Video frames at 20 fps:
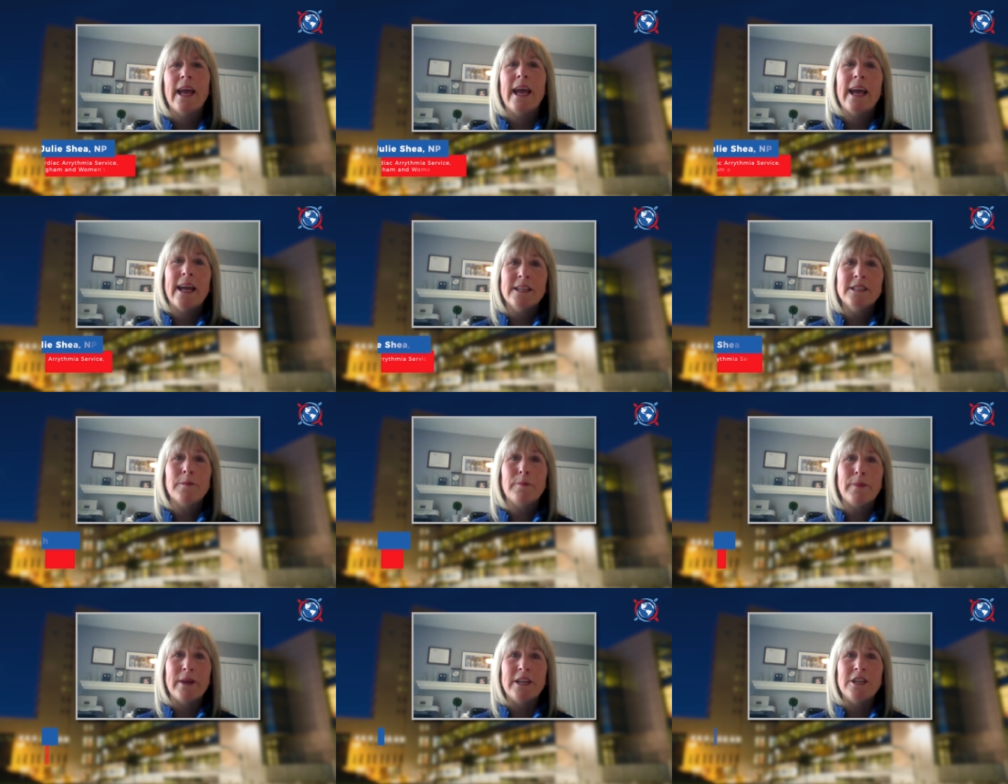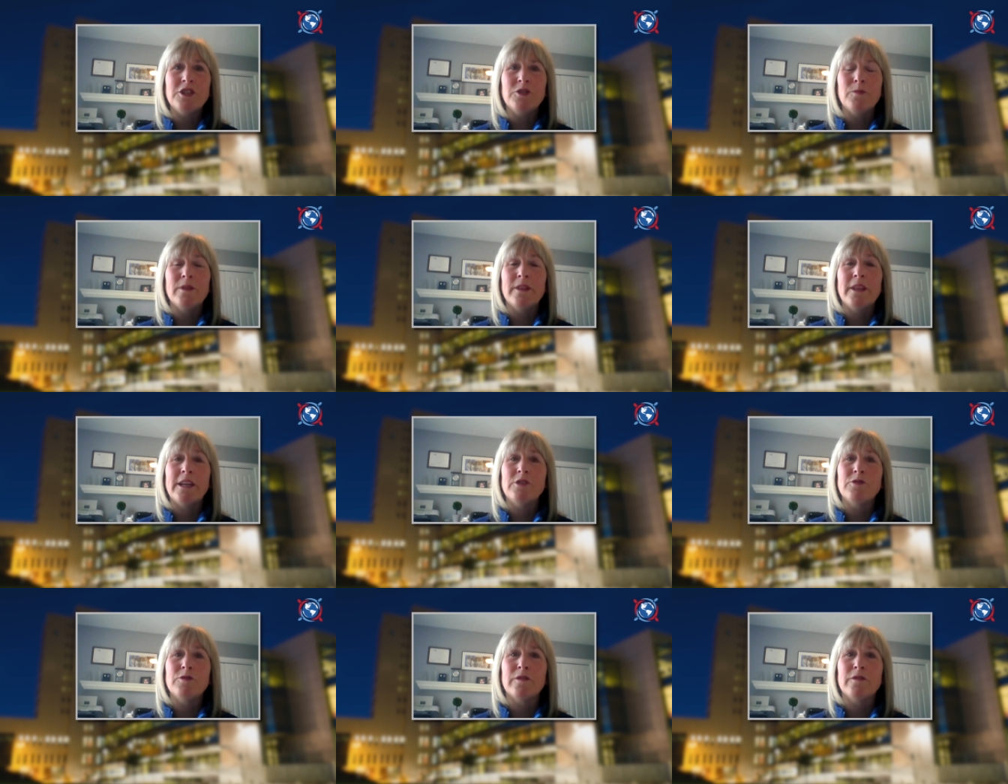As a patient with
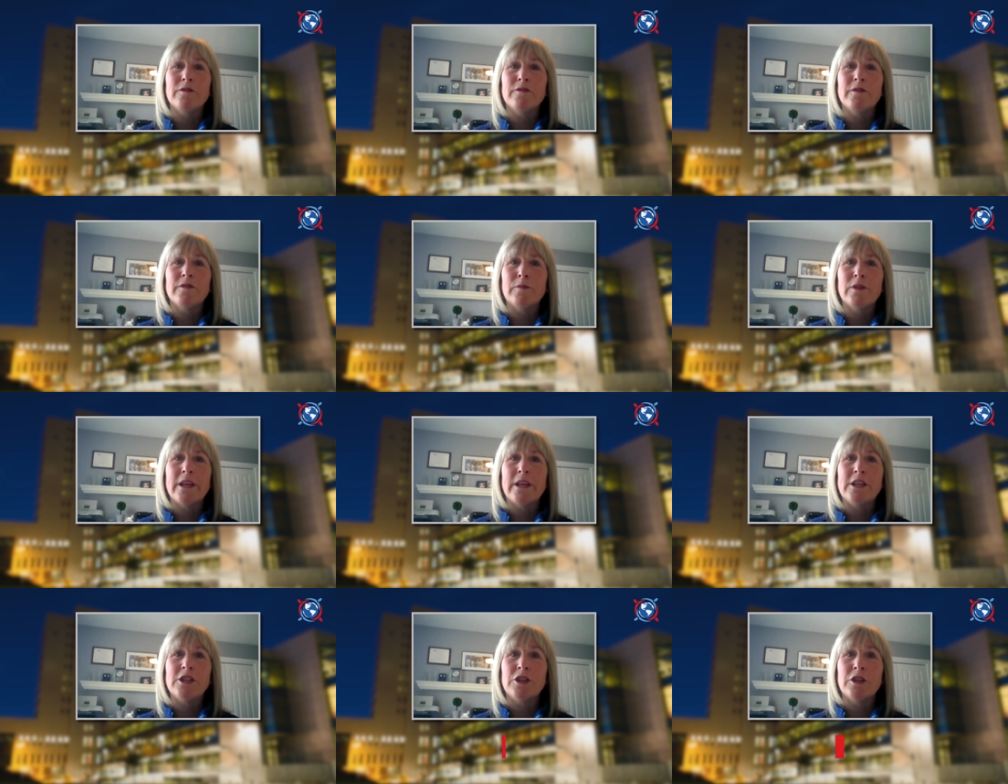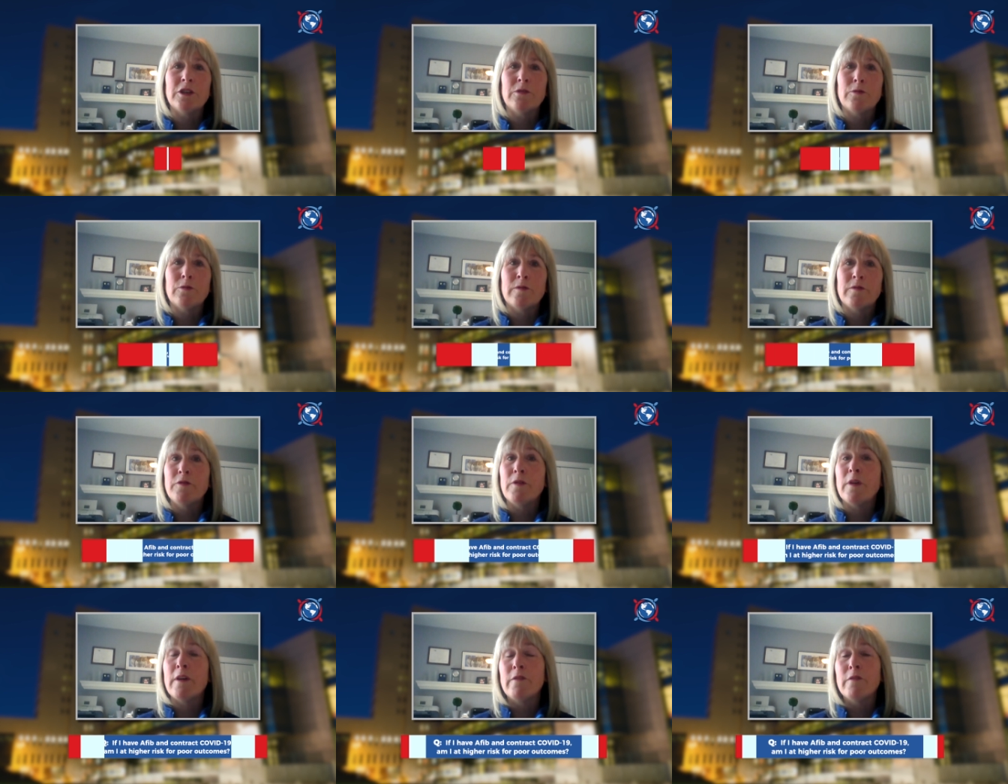atrial fibrillation, or
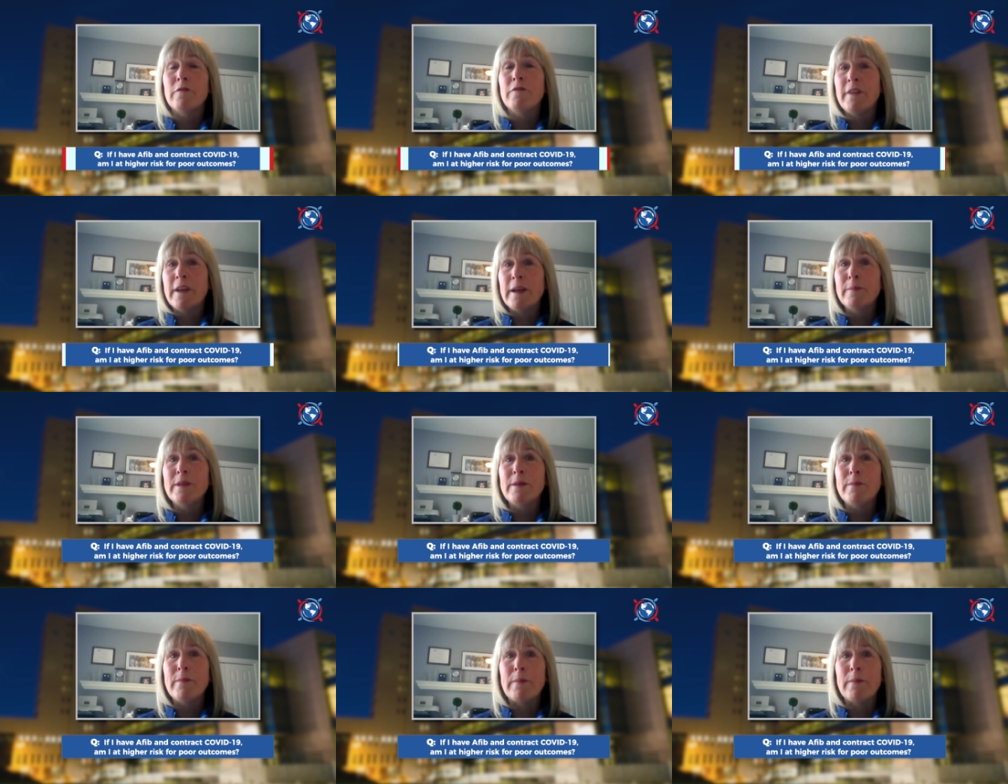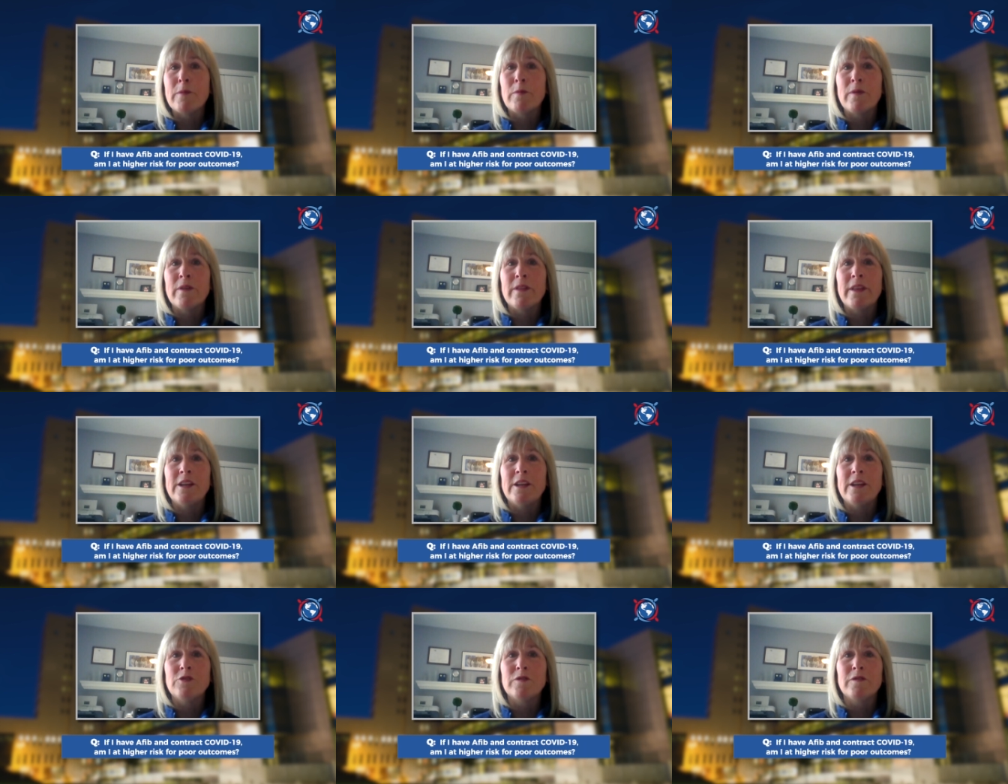if you have a family member with
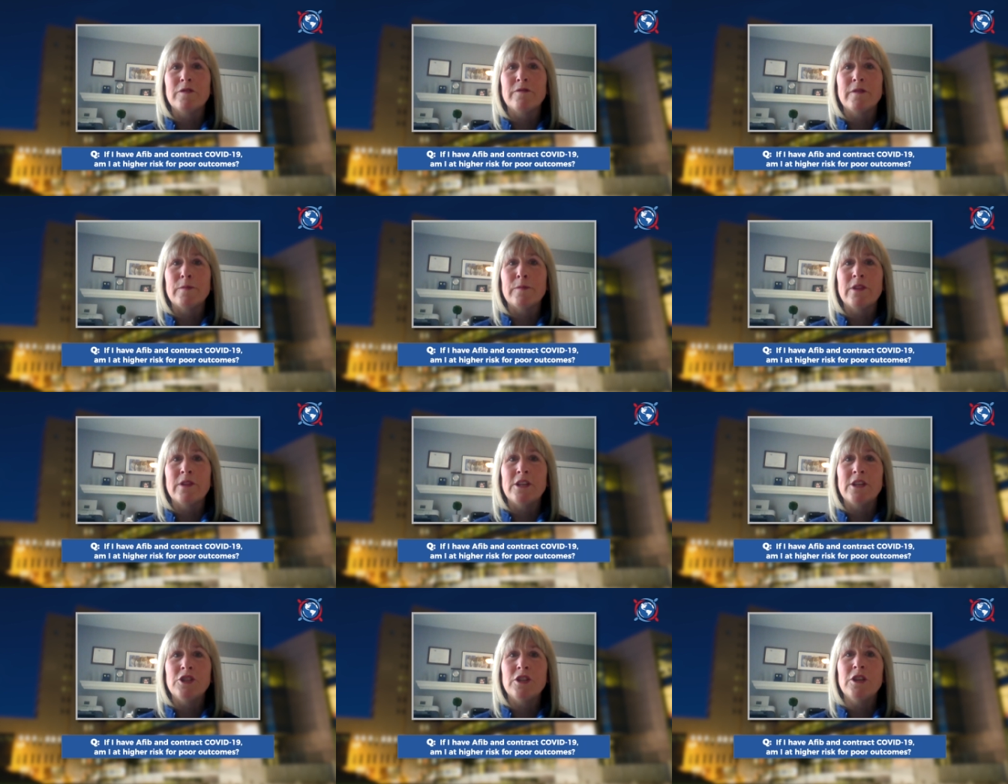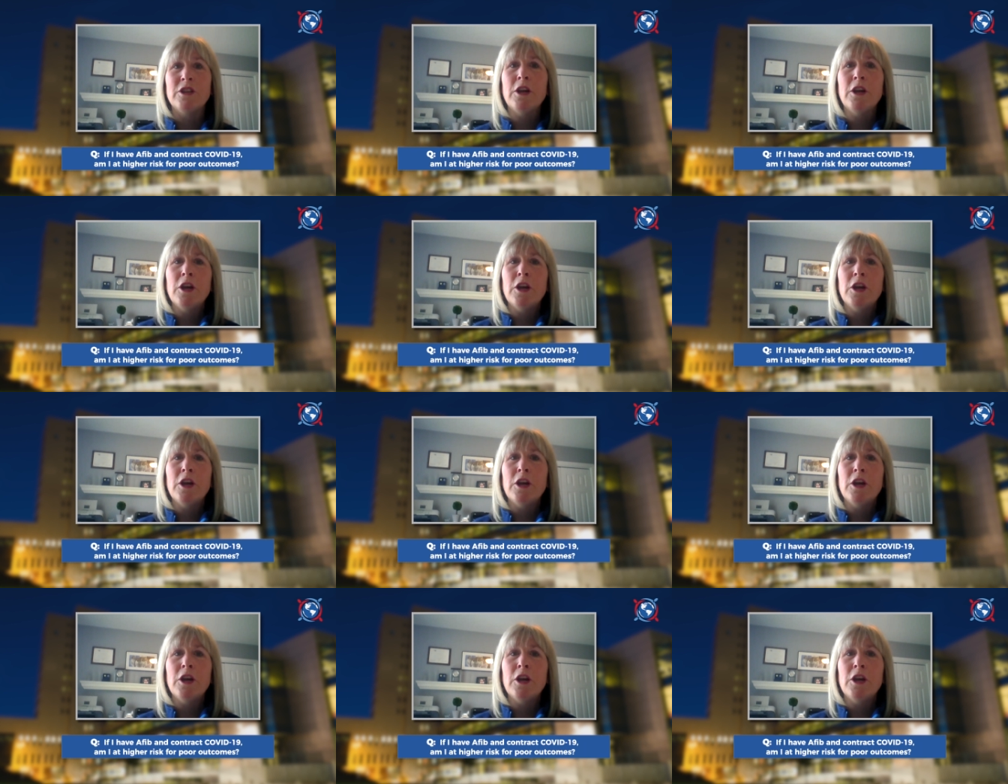atrial fibrillation,